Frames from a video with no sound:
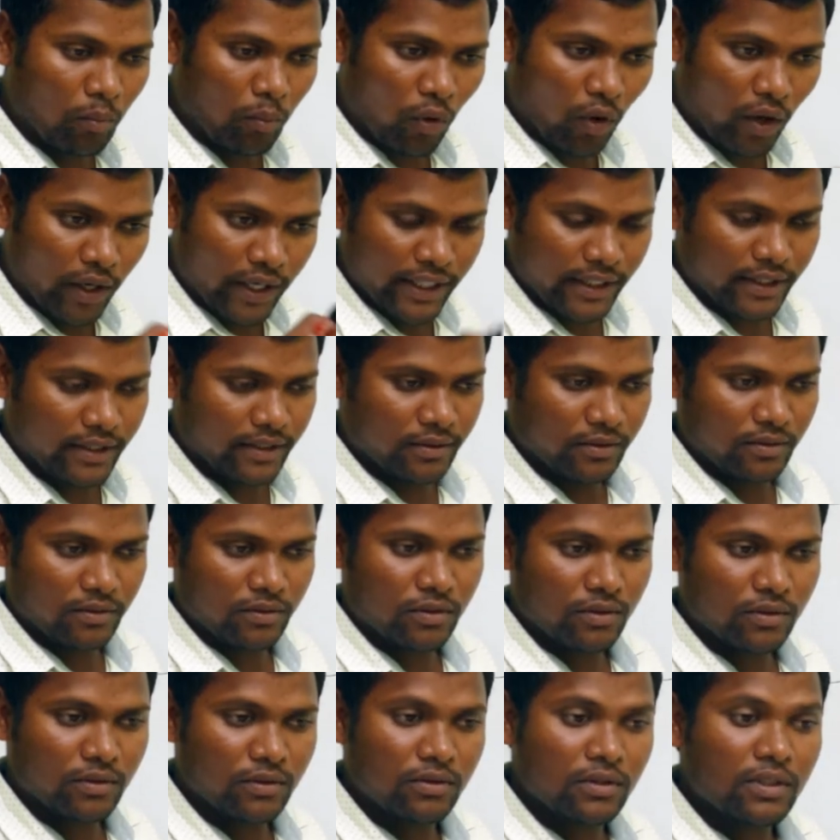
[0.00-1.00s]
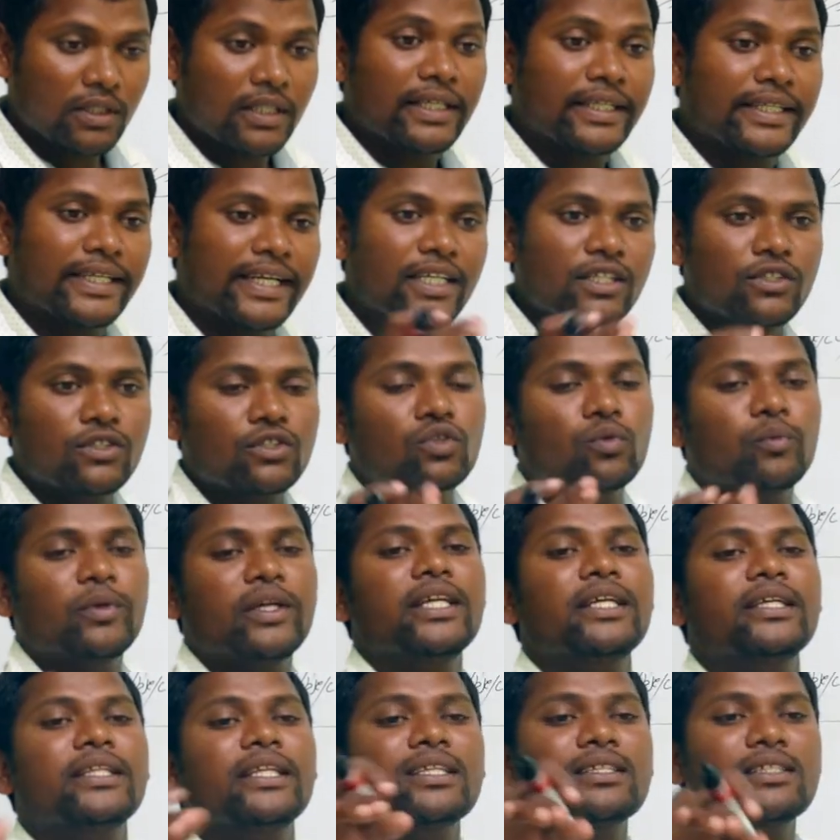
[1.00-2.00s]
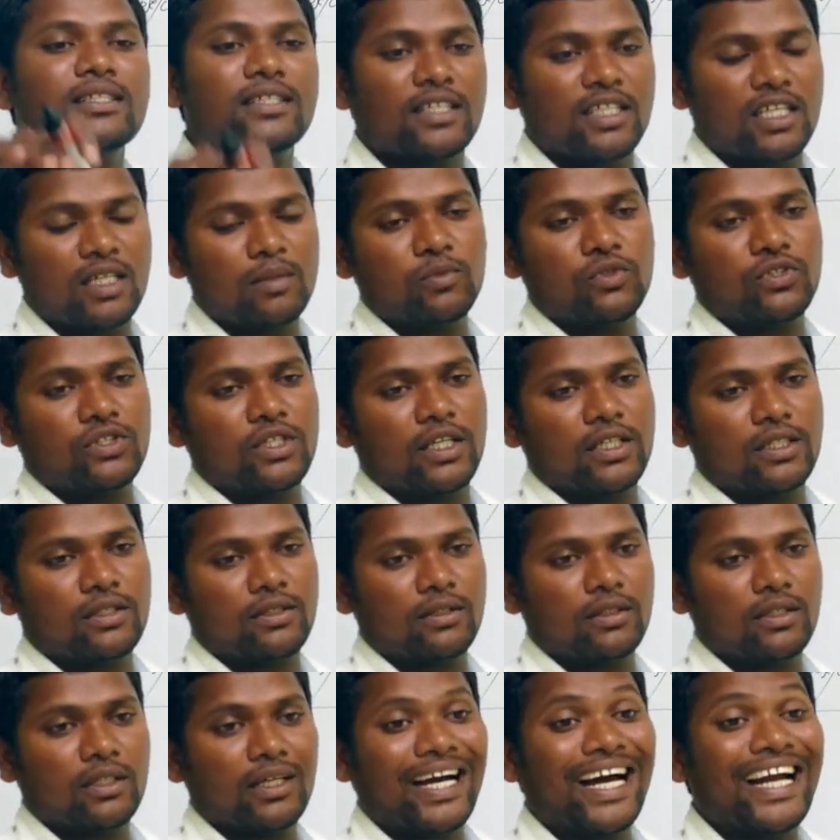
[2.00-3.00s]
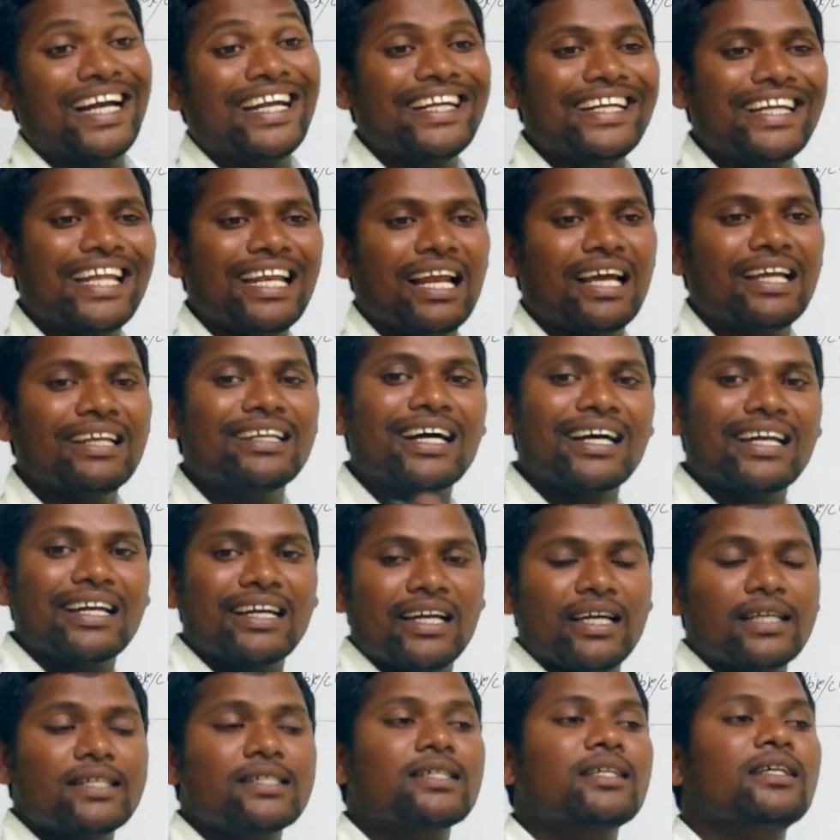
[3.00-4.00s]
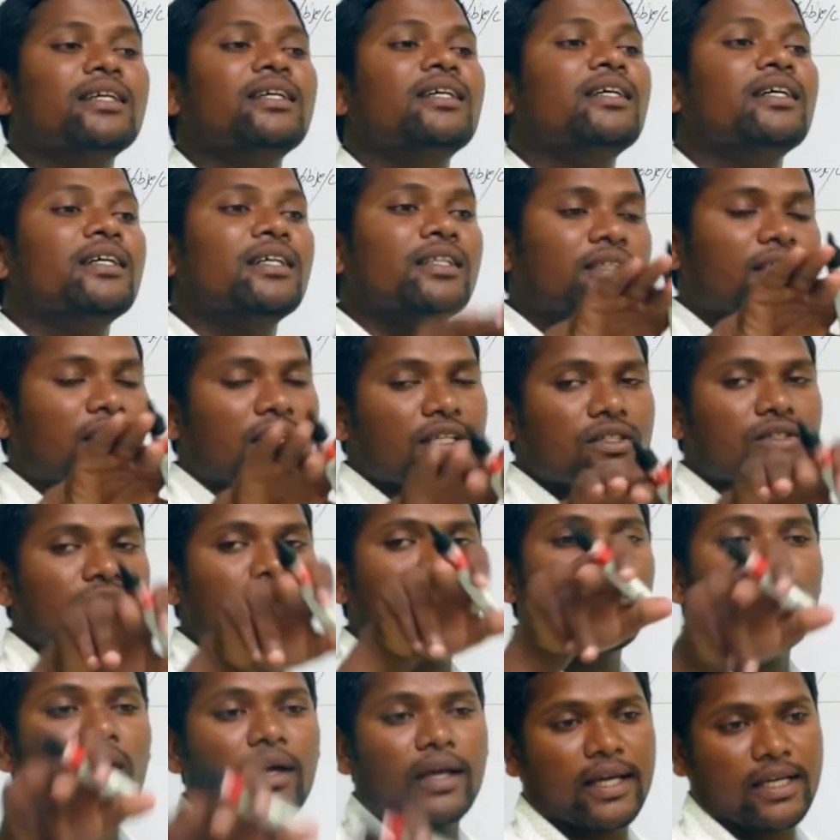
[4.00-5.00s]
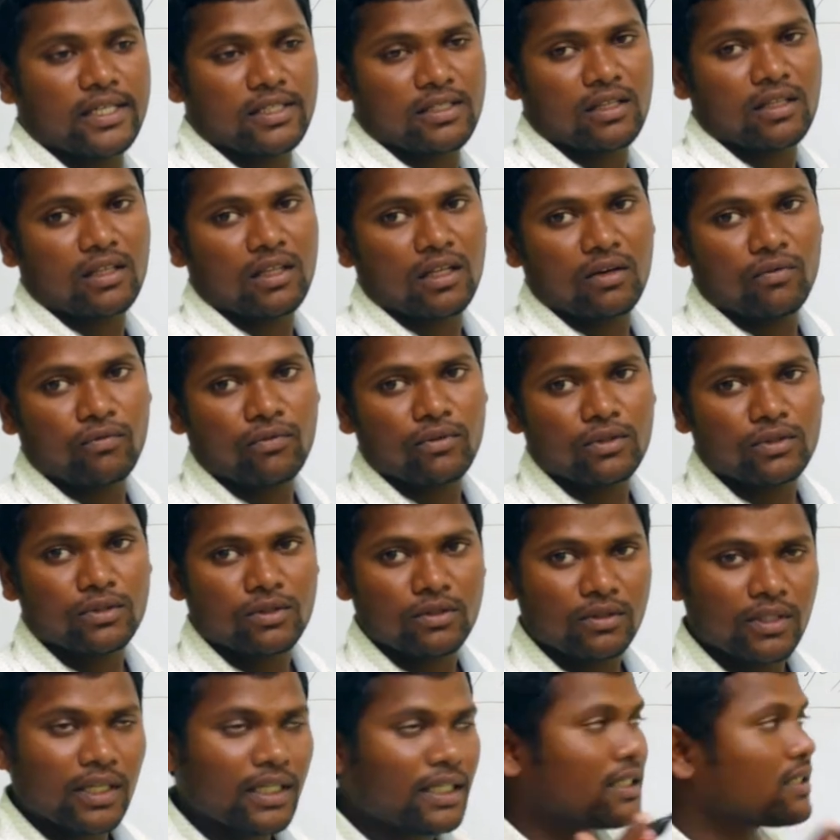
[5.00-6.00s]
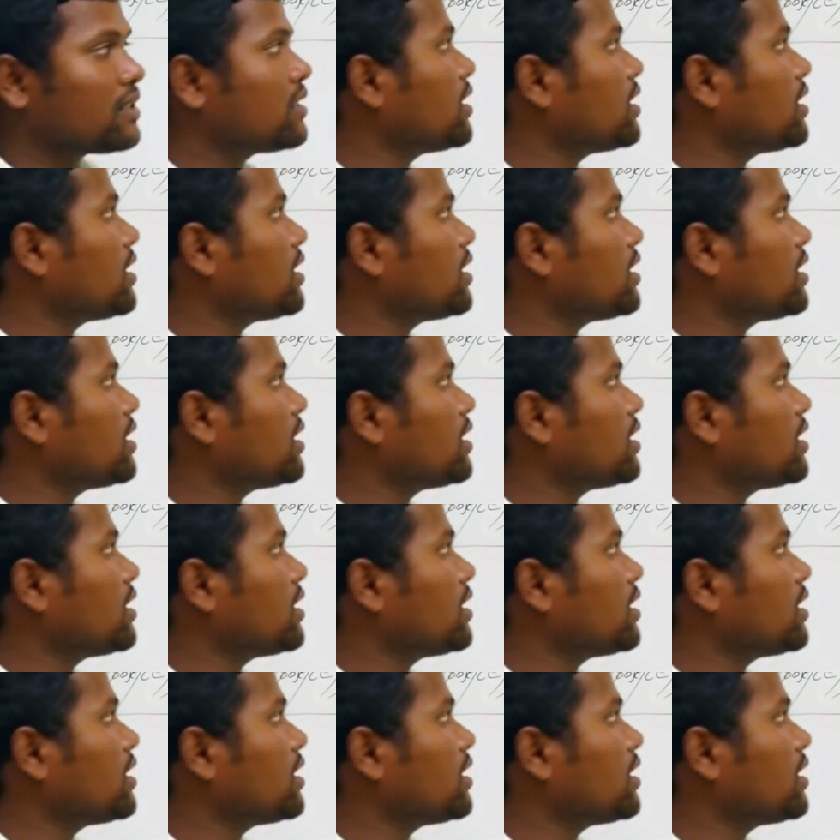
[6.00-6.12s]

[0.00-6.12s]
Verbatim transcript: body tends to be in the same state until and unless there is no external force. So that is